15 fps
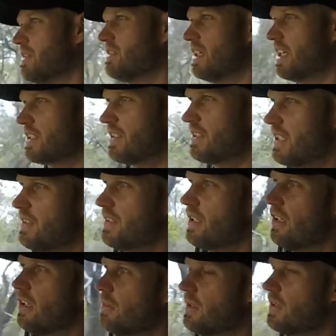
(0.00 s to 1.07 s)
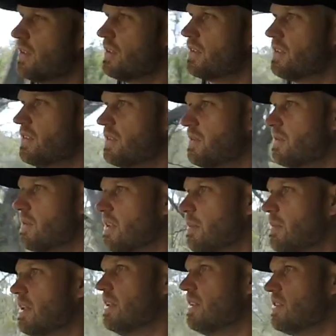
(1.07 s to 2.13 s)
instructions as you're going because
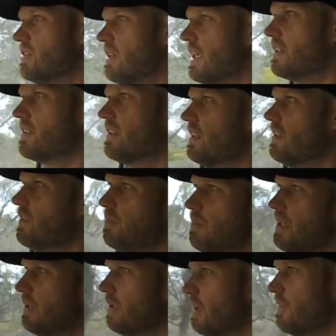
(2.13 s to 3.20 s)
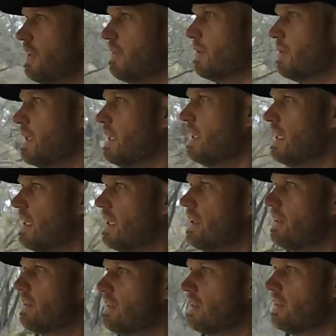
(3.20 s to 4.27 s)
some of these tracks, they just peel off everywhere
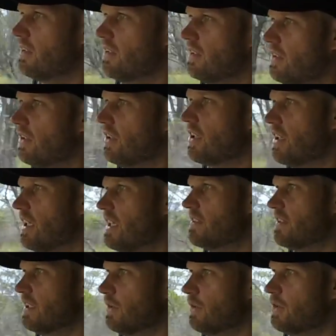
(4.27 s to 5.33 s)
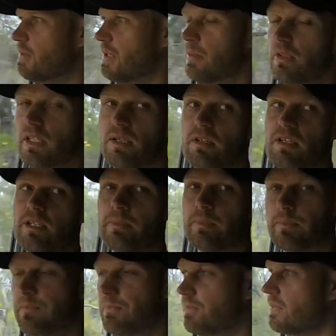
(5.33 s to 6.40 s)
and you can easily lose people that way.
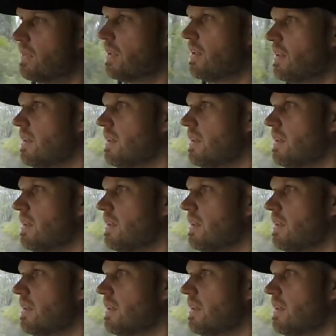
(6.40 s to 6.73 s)
Yeah.